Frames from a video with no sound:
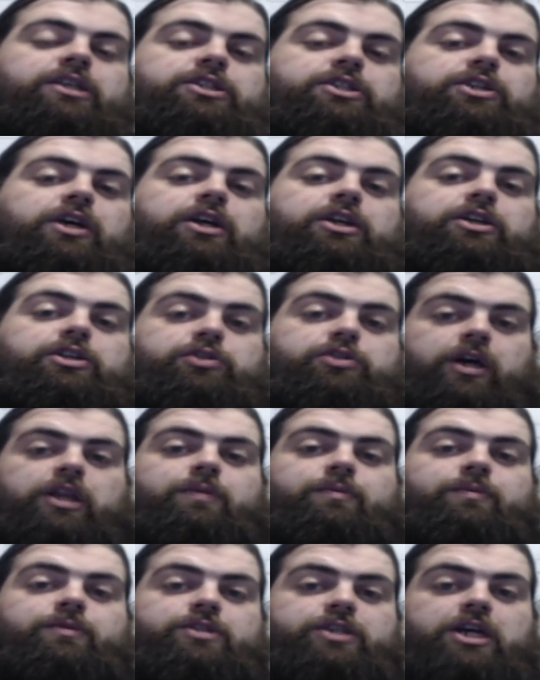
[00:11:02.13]
try to
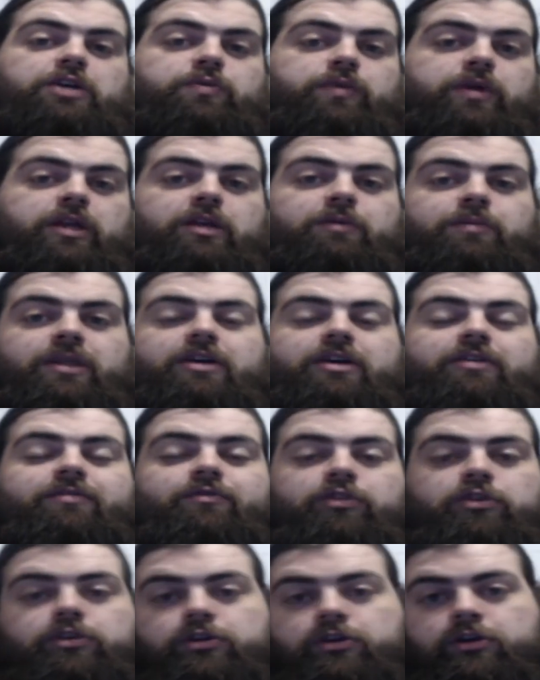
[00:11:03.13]
genuinely be there for
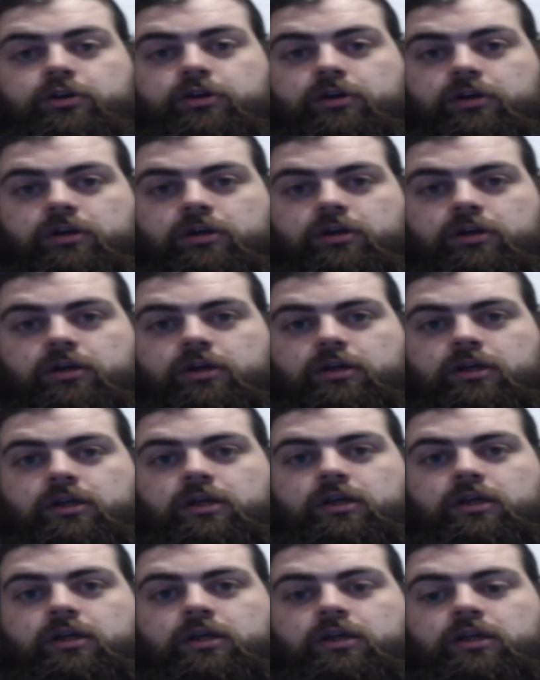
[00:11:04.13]
you too.
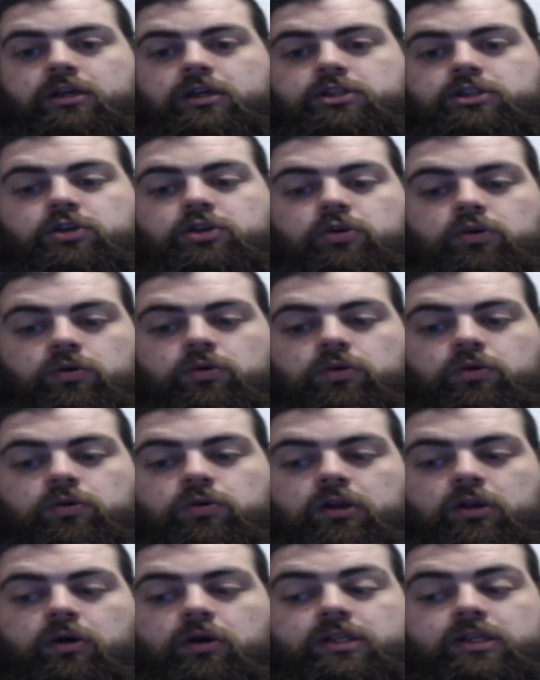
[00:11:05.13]
So
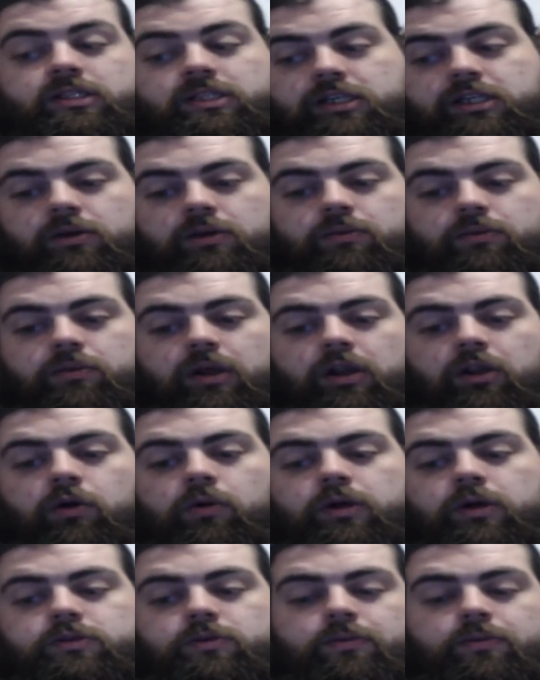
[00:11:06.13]
I say a lot of
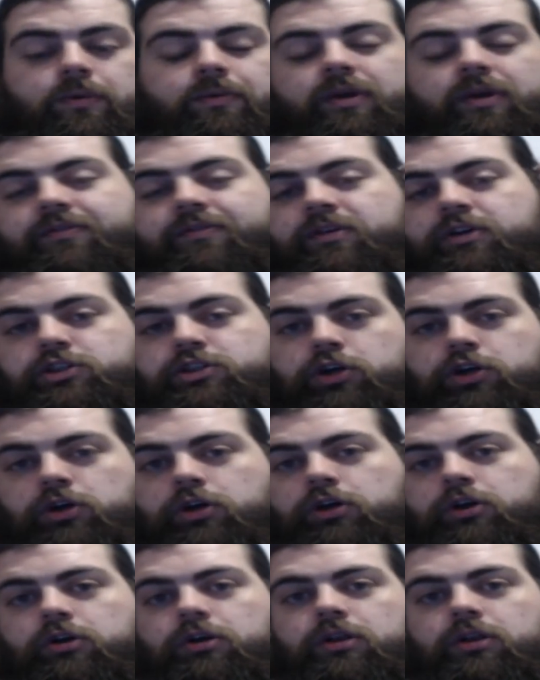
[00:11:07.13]
ones will maybe give you a shout
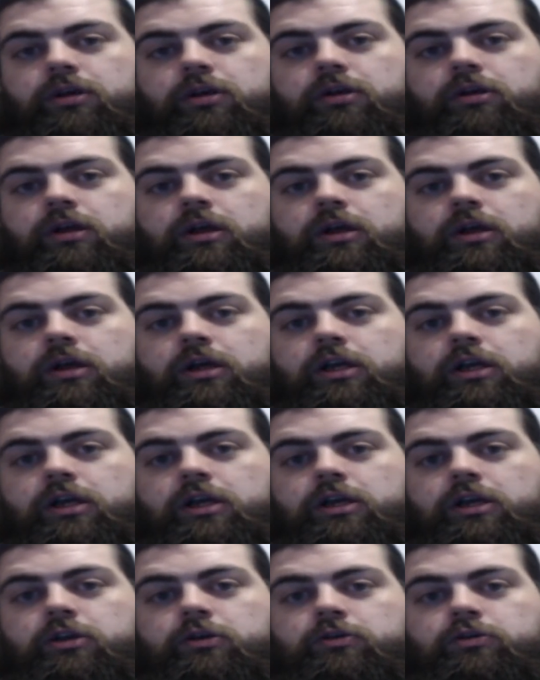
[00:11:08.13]
out, or
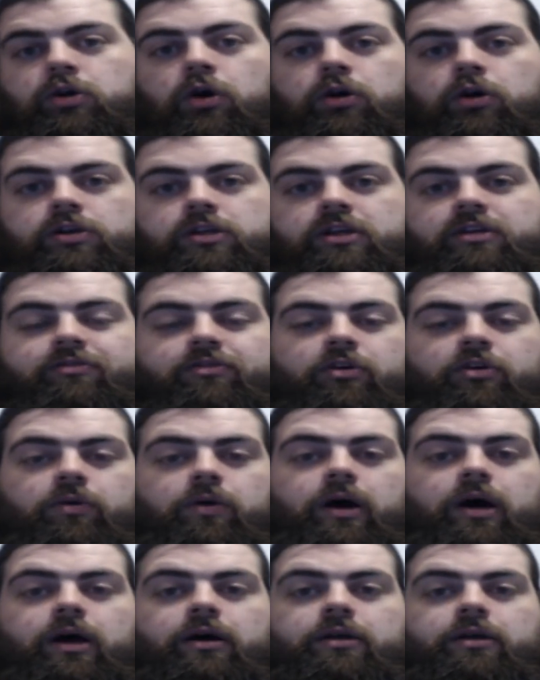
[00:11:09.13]
they'll talk to you for a
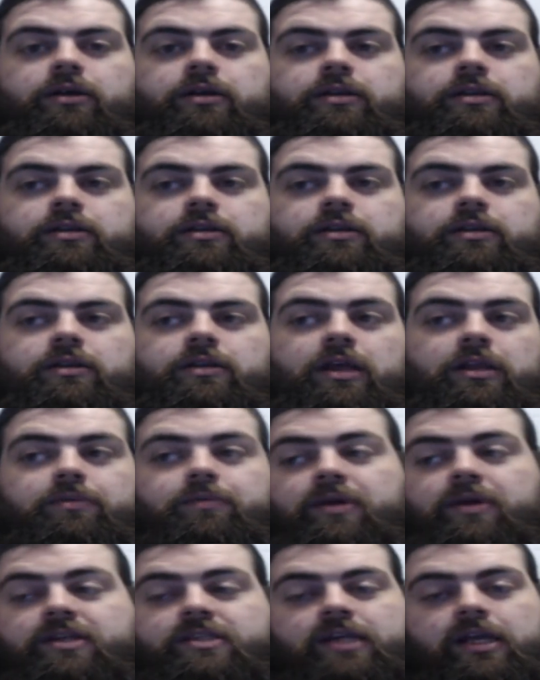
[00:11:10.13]
while, and then
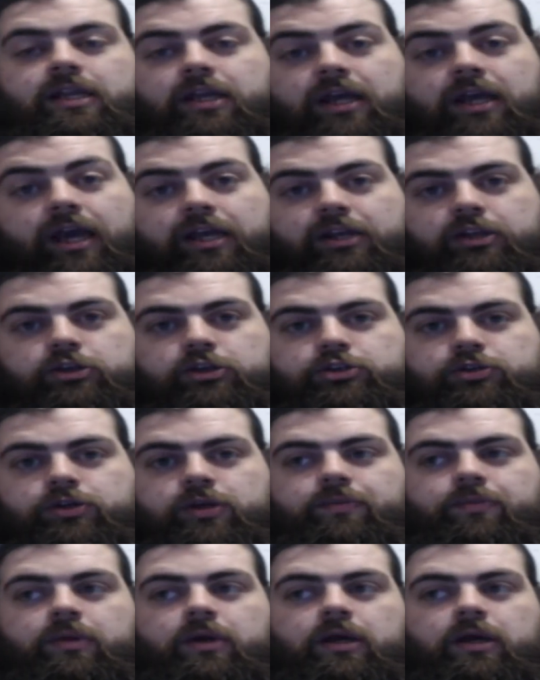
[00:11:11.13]
they say to you, hey, do you
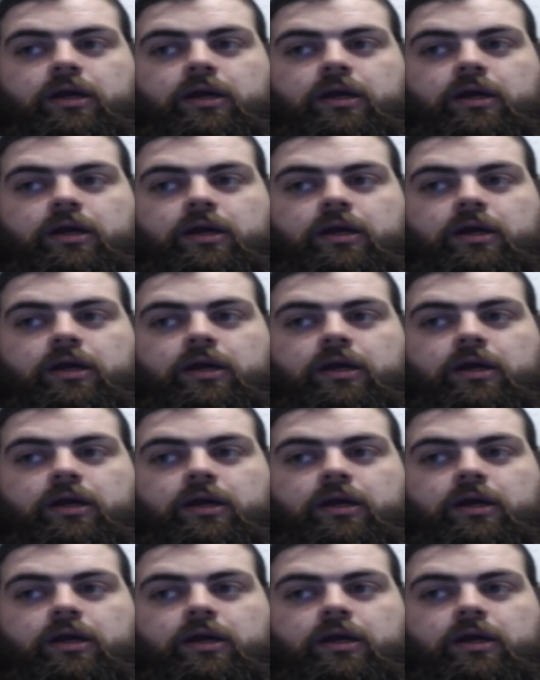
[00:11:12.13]
stream?